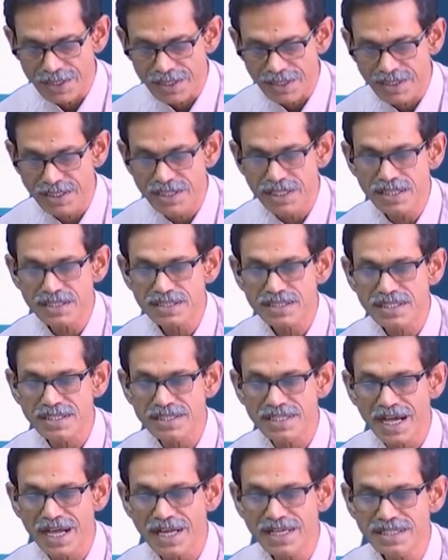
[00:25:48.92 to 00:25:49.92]
This
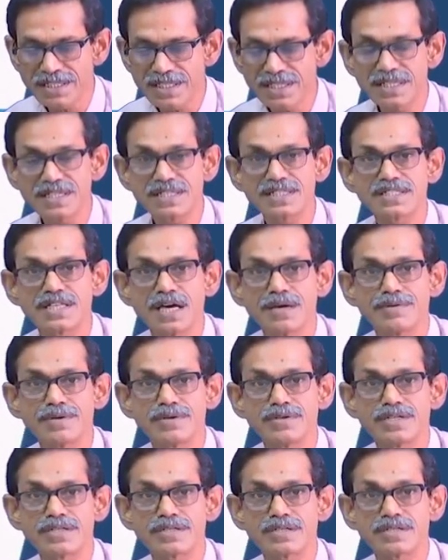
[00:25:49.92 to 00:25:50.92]
19S
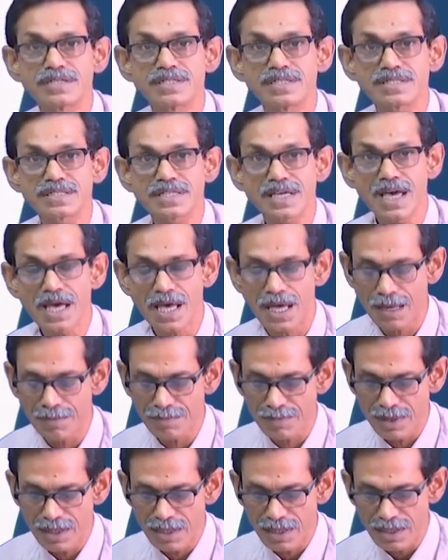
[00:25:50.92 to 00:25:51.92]
subunit or this
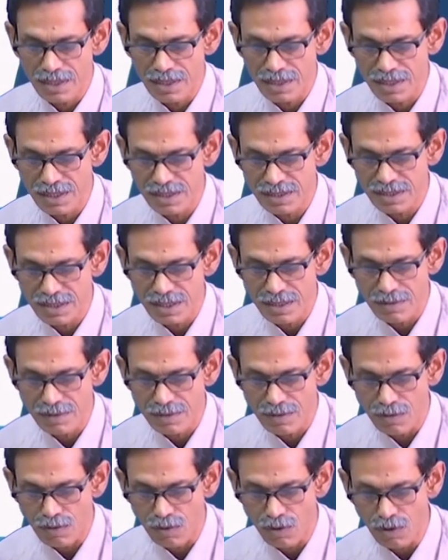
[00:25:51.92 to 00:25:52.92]
cap is
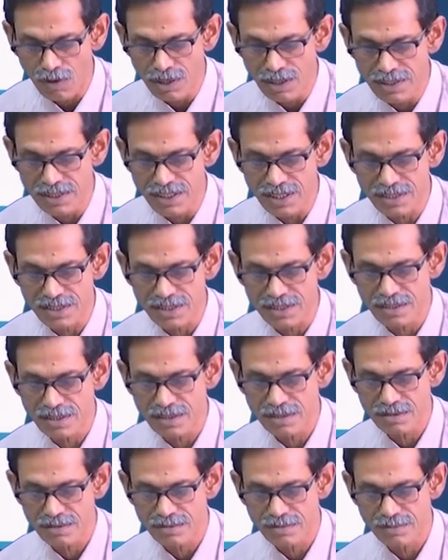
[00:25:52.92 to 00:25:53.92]
hold this
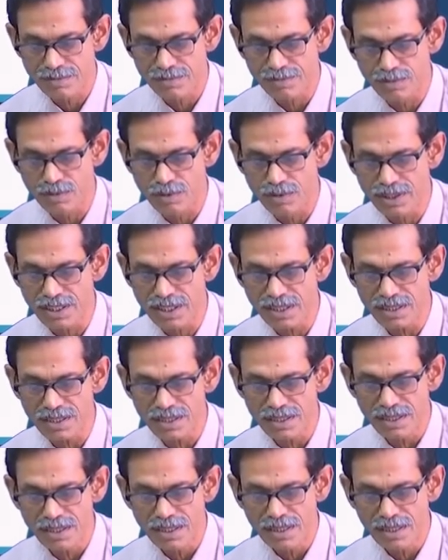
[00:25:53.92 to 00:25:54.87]
protein,